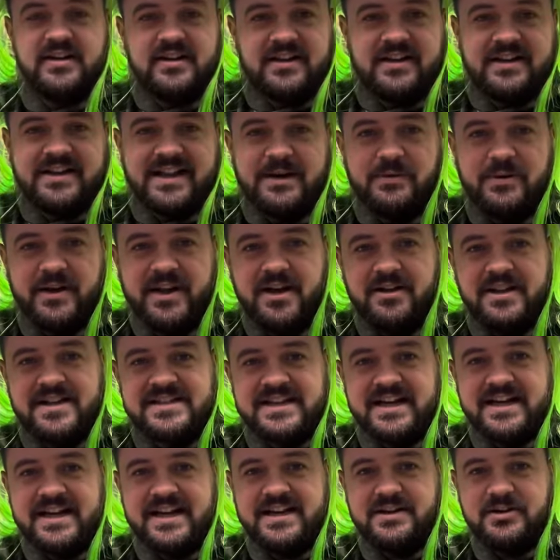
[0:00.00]
And there we go, let's
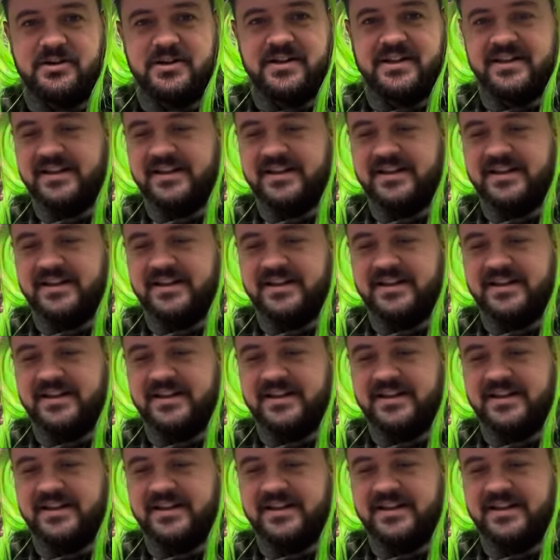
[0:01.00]
get it out.